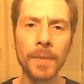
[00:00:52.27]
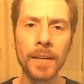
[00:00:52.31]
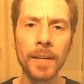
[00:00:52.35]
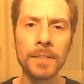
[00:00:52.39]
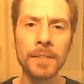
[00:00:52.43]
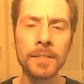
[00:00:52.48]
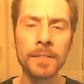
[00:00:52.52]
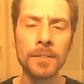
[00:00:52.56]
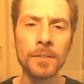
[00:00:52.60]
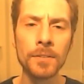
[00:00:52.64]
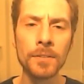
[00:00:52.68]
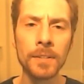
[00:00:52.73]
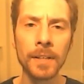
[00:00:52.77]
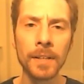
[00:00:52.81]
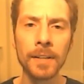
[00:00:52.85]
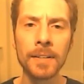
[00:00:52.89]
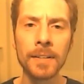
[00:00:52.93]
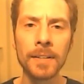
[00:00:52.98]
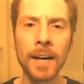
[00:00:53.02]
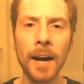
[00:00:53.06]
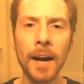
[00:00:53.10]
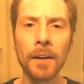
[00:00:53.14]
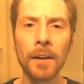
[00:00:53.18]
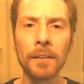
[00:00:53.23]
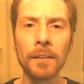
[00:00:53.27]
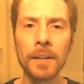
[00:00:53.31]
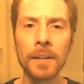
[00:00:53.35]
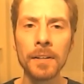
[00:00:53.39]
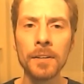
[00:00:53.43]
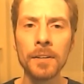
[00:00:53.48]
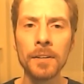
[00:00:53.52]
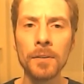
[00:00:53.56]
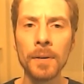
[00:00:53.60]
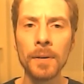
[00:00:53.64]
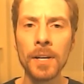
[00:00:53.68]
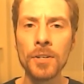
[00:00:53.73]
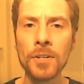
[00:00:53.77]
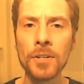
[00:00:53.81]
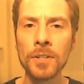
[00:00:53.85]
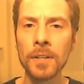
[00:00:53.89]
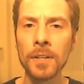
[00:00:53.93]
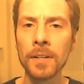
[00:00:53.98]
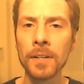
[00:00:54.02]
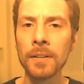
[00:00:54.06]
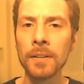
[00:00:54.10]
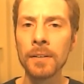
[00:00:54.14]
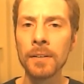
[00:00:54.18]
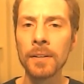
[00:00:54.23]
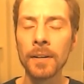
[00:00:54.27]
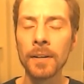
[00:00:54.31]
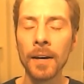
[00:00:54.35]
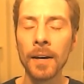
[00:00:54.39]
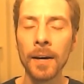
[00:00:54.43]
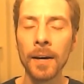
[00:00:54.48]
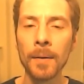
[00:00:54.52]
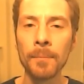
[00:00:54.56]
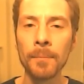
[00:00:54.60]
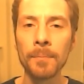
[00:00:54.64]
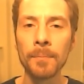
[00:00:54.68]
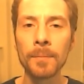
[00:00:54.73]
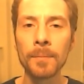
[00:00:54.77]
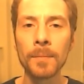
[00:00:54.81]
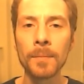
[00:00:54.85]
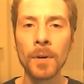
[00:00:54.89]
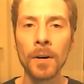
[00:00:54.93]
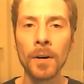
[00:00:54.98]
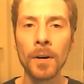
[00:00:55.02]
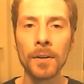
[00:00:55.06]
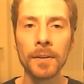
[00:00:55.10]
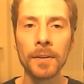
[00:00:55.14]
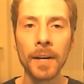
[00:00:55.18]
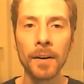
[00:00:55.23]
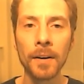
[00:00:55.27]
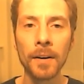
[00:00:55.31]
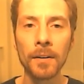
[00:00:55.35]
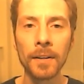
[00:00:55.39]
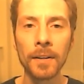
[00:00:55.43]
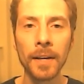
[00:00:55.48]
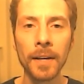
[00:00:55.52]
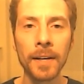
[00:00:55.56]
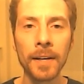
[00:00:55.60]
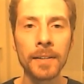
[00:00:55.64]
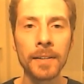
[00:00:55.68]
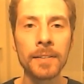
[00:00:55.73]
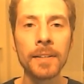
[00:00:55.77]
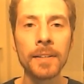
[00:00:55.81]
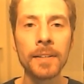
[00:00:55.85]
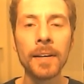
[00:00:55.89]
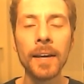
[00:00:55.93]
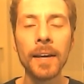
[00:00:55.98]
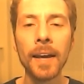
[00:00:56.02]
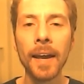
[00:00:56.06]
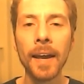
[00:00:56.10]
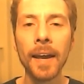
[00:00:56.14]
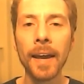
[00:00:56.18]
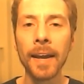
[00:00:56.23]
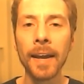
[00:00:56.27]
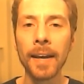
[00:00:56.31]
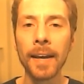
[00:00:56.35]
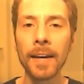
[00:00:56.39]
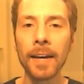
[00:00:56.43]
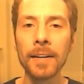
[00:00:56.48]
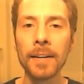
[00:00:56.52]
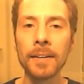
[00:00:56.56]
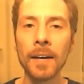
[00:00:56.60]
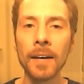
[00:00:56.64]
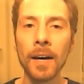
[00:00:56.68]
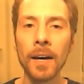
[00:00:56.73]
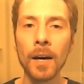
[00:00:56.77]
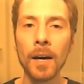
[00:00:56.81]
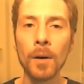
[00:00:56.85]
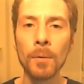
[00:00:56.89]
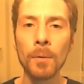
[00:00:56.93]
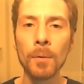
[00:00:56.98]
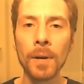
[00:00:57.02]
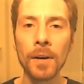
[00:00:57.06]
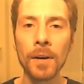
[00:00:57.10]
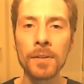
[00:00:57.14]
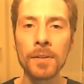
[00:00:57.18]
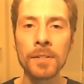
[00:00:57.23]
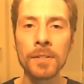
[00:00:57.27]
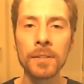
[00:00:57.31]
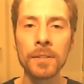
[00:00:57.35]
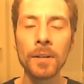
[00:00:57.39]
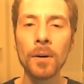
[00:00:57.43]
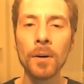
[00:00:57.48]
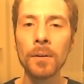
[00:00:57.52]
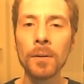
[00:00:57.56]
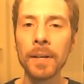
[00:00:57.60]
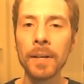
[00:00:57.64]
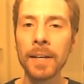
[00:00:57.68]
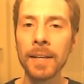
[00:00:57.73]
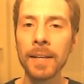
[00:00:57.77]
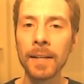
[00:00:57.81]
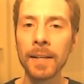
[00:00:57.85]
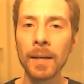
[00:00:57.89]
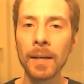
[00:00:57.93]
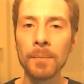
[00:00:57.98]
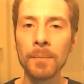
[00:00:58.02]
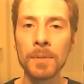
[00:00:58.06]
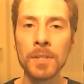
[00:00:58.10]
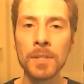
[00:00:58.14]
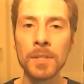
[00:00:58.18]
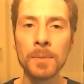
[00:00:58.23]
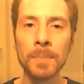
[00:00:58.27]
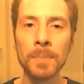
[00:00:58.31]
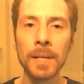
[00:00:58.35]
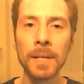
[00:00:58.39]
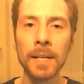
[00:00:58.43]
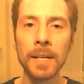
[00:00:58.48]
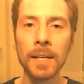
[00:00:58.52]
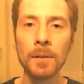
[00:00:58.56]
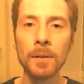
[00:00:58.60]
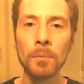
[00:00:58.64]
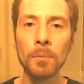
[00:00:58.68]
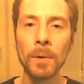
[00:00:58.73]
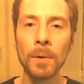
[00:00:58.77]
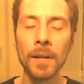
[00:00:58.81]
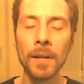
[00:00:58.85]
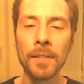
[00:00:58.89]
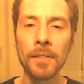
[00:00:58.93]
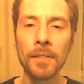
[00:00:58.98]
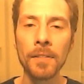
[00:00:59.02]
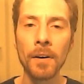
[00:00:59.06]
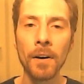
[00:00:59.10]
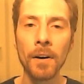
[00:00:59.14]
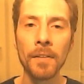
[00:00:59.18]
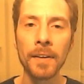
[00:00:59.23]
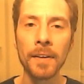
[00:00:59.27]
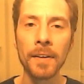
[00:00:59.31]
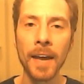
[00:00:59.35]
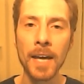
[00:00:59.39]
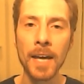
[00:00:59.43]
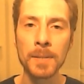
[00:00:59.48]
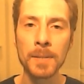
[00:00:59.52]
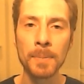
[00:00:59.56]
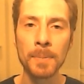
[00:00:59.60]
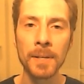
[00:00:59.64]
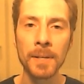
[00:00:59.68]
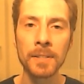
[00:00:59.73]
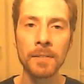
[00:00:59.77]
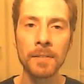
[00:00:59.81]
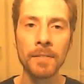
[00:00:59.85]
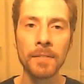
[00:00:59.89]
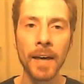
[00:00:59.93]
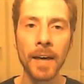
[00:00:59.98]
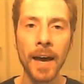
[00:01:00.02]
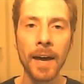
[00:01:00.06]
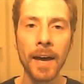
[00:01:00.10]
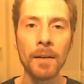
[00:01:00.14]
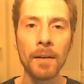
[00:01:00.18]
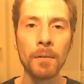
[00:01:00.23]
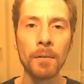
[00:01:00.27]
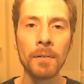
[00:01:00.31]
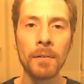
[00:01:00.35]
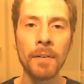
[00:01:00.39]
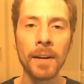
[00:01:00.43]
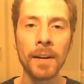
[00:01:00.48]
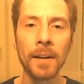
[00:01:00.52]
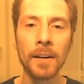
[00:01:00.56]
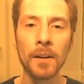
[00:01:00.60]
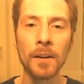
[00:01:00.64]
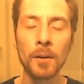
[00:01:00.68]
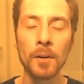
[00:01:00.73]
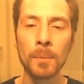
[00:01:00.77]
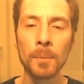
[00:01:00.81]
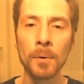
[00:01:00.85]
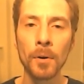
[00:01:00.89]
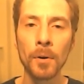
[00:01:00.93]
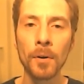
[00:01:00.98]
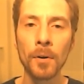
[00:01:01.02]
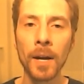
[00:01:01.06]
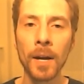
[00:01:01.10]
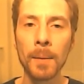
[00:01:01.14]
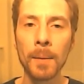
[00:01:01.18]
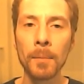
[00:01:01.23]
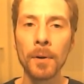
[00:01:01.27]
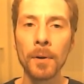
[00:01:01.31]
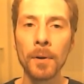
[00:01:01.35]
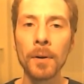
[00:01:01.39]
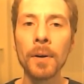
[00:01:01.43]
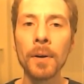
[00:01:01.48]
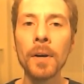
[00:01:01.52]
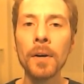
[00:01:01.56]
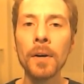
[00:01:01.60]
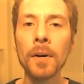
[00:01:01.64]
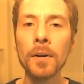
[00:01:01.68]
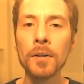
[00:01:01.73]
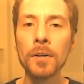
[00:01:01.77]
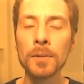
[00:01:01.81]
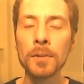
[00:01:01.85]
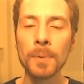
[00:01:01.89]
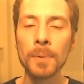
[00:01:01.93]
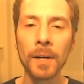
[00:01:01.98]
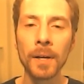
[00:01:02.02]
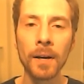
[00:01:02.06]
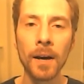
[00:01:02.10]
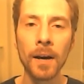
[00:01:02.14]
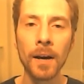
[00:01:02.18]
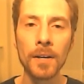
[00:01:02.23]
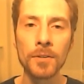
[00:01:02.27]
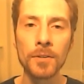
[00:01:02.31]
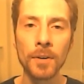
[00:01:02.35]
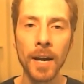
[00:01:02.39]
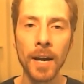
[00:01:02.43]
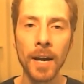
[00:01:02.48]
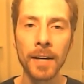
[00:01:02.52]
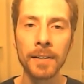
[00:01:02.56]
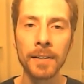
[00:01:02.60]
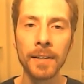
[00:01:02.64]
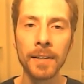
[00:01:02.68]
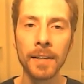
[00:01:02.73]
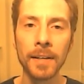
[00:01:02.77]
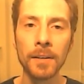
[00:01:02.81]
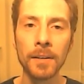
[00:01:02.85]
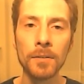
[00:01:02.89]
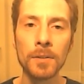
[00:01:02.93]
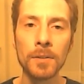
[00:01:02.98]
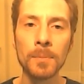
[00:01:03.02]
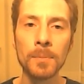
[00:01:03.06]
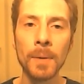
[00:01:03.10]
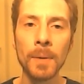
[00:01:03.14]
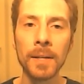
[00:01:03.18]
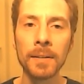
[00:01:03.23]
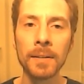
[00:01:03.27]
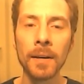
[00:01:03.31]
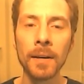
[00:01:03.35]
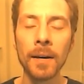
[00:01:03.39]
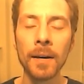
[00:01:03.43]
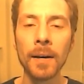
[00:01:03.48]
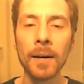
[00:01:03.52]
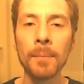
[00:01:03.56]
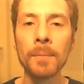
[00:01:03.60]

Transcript: It's using an entirely new engine called Aerolict, and we are slowly getting up to speed with all the aspects of that. We've had another programmer who's been contracting, who's been